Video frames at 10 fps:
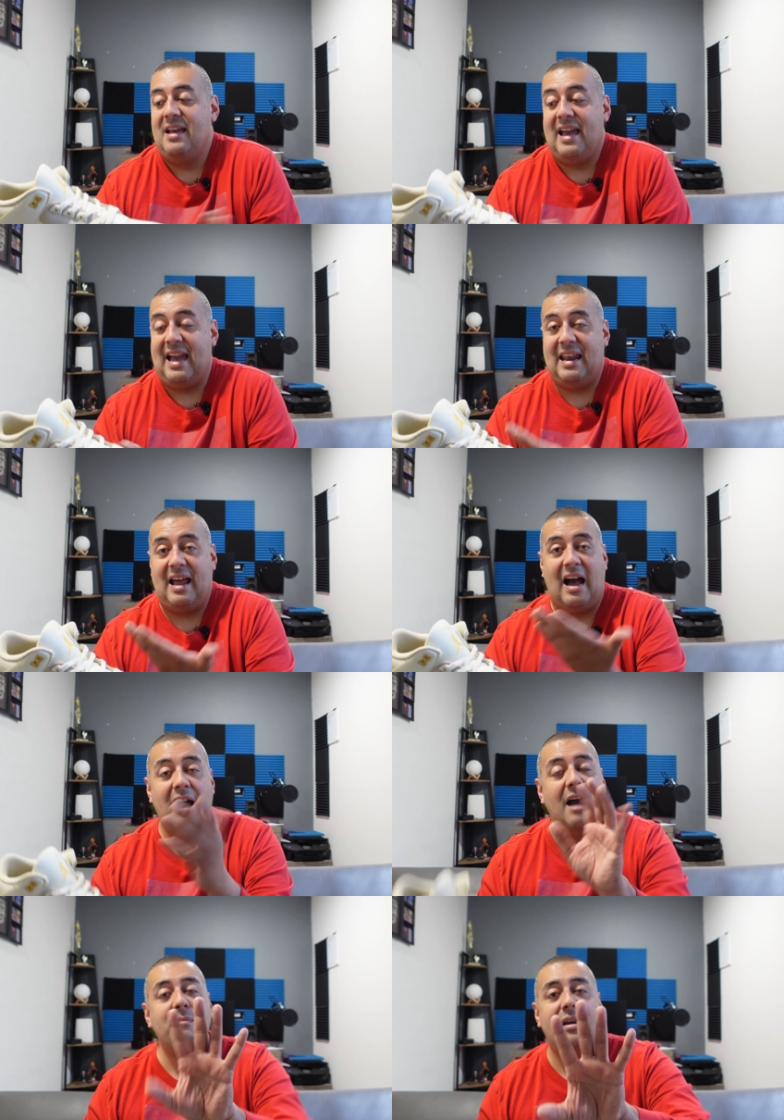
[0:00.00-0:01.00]
And
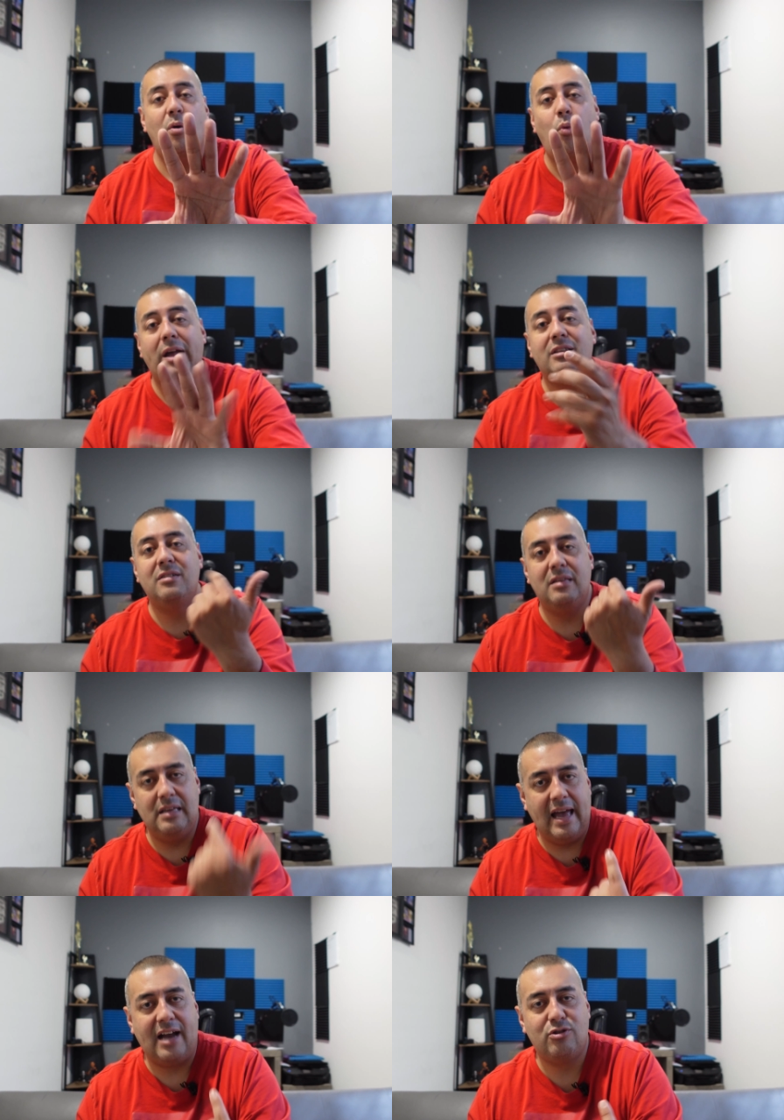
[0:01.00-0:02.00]
I, I'm going to wait till
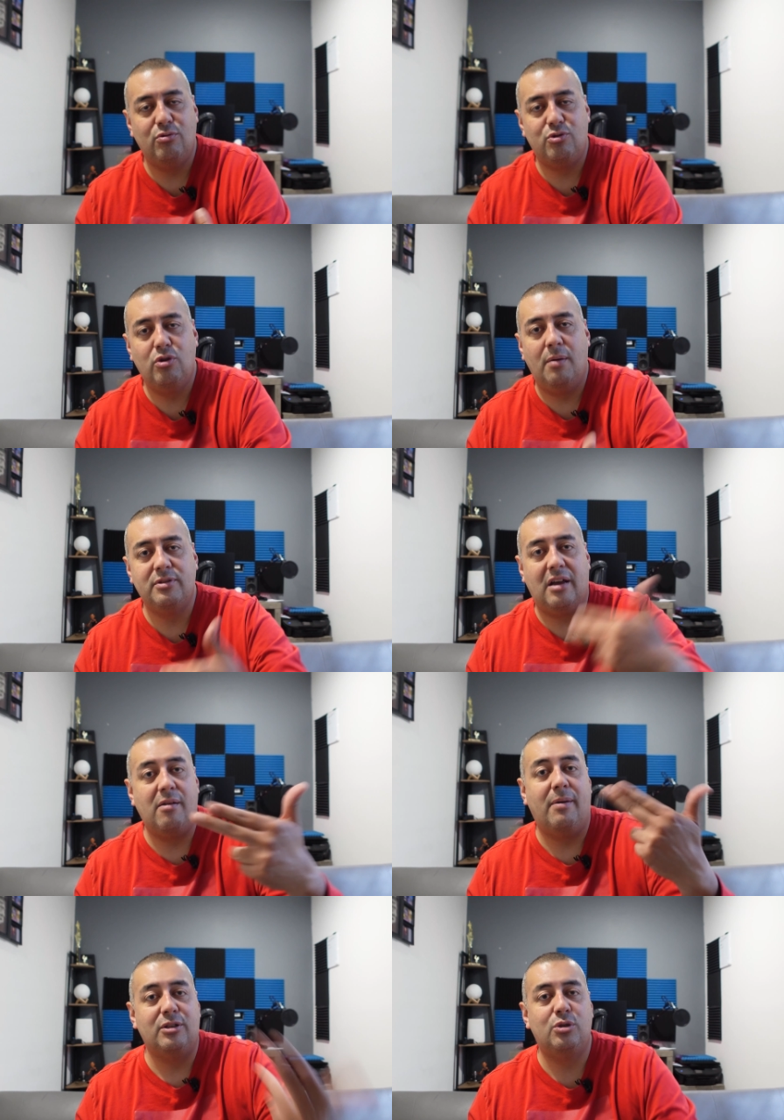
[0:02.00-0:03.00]
the actual shoe comes out in
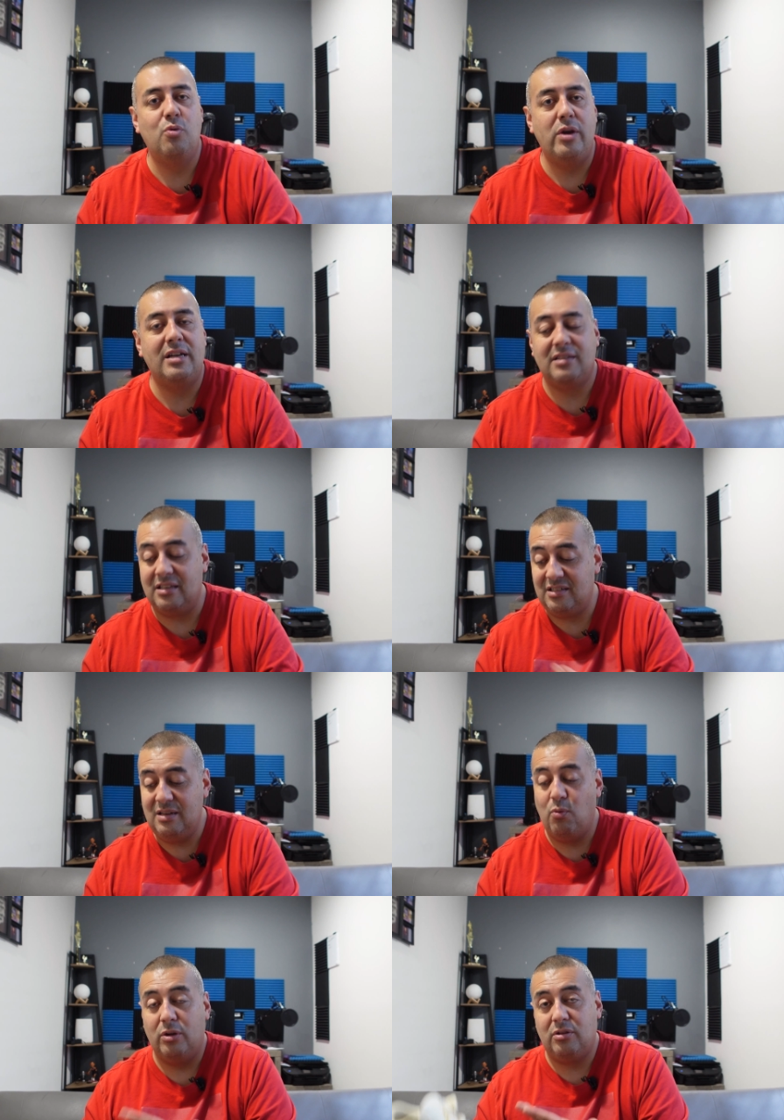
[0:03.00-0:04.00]
about two weeks and
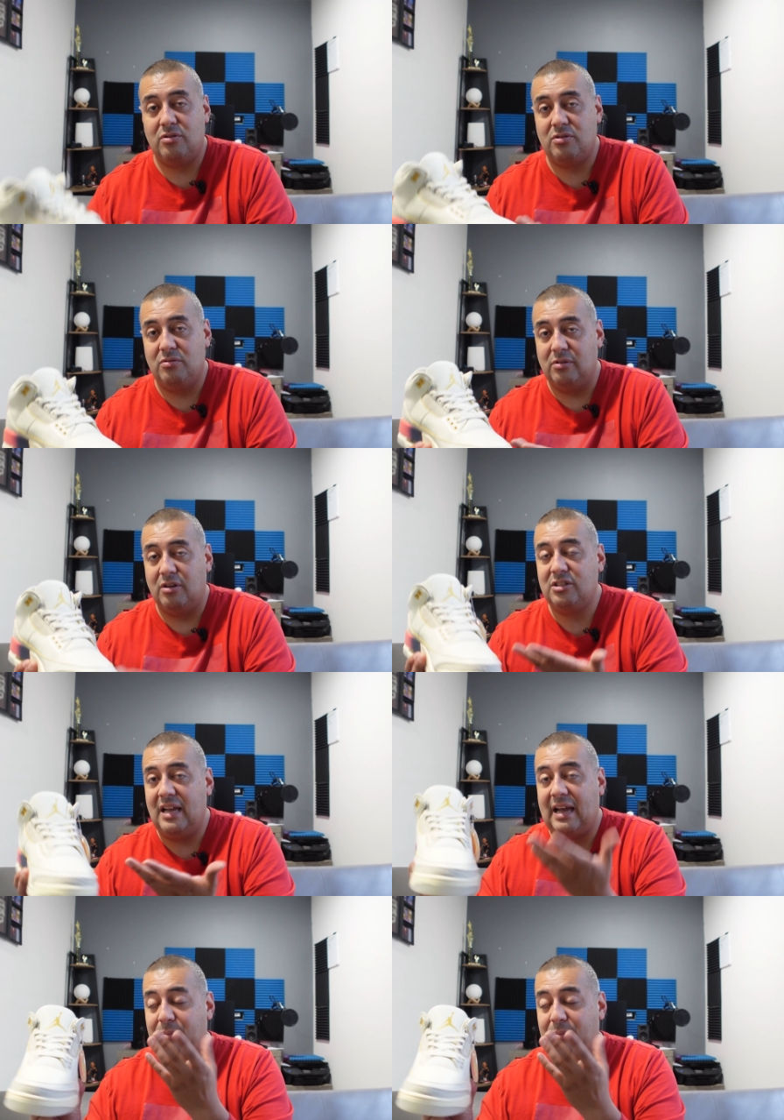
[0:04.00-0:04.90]
see what the shoe looks like.